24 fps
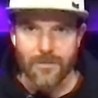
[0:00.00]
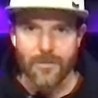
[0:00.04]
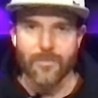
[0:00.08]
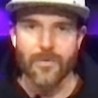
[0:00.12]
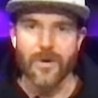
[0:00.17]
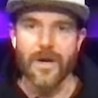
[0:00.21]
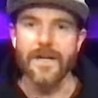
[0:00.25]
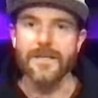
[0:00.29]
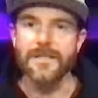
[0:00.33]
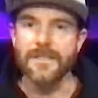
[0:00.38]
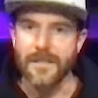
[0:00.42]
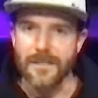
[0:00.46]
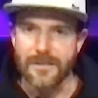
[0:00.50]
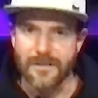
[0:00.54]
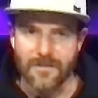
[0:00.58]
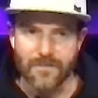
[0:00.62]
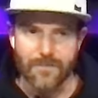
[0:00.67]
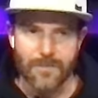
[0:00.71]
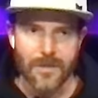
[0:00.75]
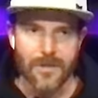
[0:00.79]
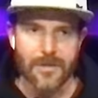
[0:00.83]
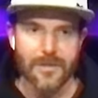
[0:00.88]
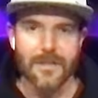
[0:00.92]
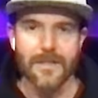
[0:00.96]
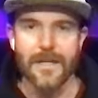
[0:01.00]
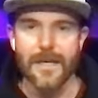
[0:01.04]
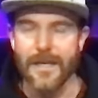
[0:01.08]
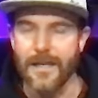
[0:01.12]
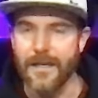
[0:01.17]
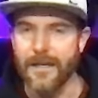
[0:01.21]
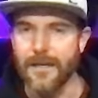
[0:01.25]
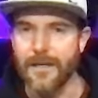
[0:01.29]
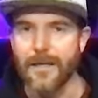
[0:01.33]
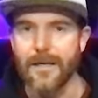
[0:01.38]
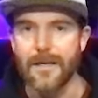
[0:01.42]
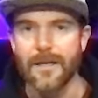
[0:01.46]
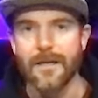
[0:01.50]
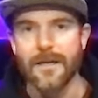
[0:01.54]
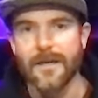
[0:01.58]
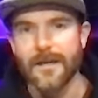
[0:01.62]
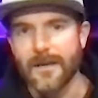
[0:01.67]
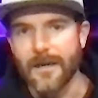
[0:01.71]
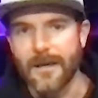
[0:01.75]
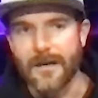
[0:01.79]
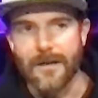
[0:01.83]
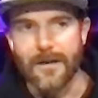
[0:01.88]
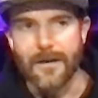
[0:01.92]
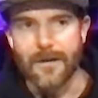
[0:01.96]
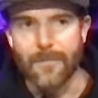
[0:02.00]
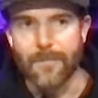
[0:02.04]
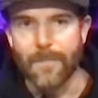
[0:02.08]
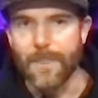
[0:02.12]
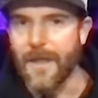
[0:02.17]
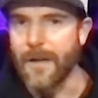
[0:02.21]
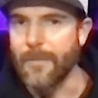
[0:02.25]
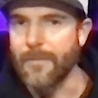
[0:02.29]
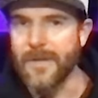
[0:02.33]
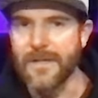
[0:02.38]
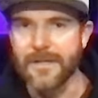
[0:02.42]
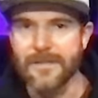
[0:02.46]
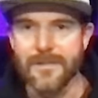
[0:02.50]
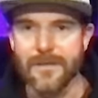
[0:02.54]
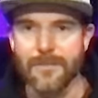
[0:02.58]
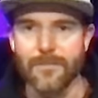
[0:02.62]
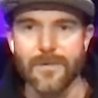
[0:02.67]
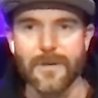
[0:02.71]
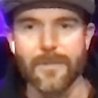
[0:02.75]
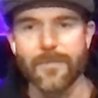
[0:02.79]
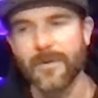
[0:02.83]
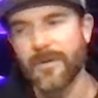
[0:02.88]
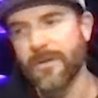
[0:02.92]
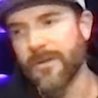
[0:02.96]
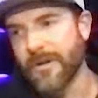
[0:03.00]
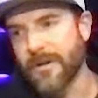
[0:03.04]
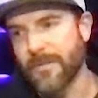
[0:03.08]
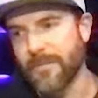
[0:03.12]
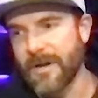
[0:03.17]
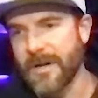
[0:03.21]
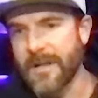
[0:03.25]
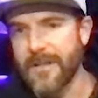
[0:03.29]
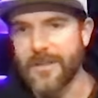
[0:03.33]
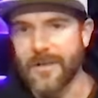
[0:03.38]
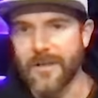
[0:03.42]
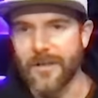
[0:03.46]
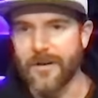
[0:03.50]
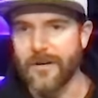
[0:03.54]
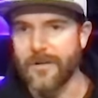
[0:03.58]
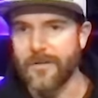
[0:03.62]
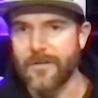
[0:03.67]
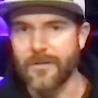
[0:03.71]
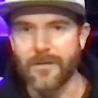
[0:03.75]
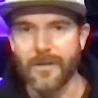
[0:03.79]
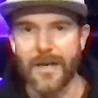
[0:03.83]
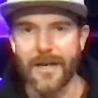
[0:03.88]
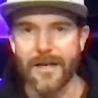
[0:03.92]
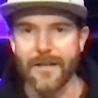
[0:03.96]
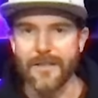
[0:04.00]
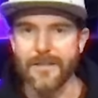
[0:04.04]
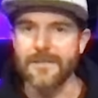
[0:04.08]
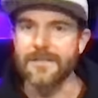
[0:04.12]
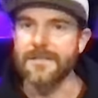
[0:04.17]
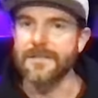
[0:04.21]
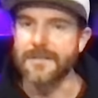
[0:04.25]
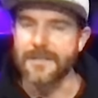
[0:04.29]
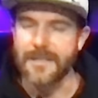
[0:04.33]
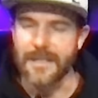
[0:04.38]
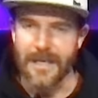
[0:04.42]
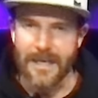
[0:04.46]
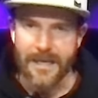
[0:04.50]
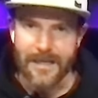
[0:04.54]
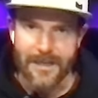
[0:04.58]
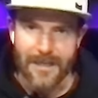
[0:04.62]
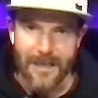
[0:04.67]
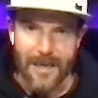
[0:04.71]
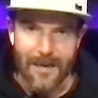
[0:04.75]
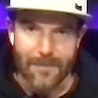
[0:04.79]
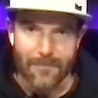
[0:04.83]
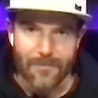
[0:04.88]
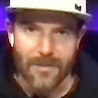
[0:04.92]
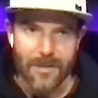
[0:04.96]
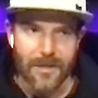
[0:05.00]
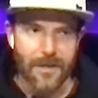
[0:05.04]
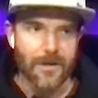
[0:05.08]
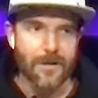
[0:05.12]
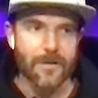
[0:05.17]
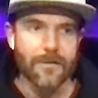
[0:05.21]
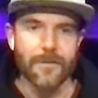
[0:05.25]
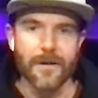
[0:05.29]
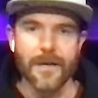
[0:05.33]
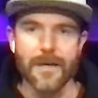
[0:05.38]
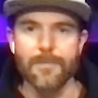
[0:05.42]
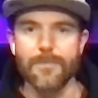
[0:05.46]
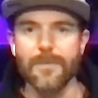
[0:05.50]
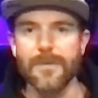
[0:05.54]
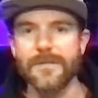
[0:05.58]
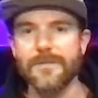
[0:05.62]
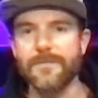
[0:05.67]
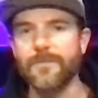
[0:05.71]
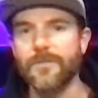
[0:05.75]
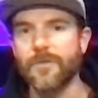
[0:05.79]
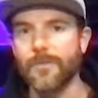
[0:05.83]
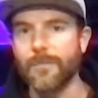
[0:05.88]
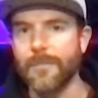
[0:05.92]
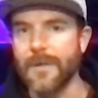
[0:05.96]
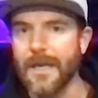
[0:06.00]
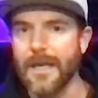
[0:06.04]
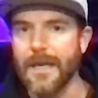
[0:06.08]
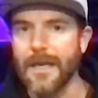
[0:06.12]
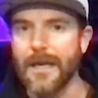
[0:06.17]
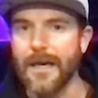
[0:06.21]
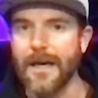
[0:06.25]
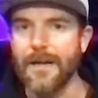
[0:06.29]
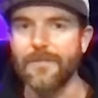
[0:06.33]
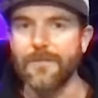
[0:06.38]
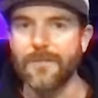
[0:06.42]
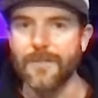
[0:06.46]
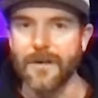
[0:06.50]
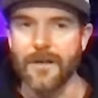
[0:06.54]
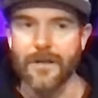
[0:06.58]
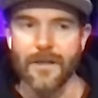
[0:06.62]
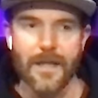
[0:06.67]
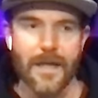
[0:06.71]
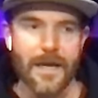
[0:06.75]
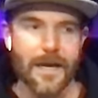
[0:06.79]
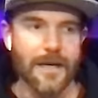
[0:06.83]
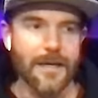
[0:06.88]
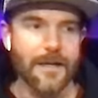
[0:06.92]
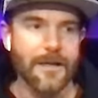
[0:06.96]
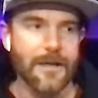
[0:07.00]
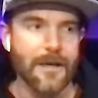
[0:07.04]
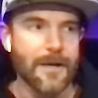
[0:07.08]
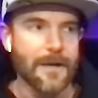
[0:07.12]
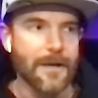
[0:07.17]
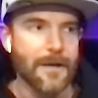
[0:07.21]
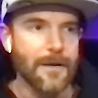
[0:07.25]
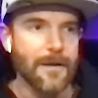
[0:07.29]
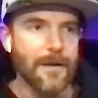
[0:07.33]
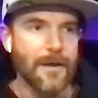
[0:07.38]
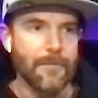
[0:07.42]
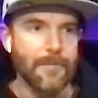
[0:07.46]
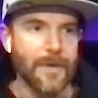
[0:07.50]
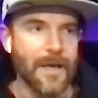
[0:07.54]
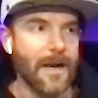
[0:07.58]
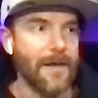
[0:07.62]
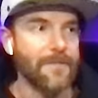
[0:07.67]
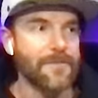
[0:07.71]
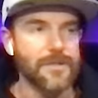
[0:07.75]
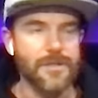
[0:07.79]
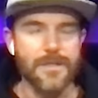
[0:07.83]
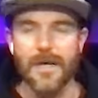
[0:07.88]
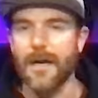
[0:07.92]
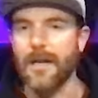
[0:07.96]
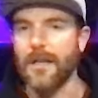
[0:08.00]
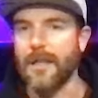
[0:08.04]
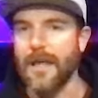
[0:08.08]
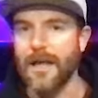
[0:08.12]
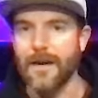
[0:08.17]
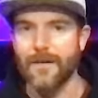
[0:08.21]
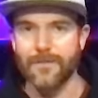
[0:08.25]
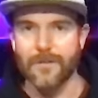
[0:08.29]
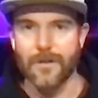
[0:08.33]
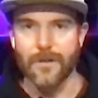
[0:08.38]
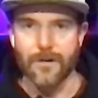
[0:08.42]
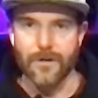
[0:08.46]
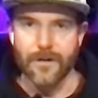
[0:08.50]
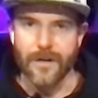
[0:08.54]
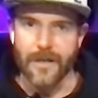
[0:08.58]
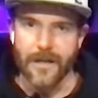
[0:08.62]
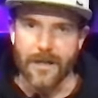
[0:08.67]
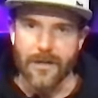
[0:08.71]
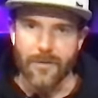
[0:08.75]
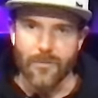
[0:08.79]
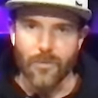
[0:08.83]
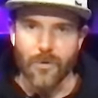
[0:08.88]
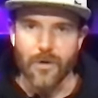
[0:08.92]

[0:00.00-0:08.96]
the process of building in um, I mean, some people look at my theater, they're like, this is the end game theater, right? But for me, I feel like, man, I've just got a lot of learning and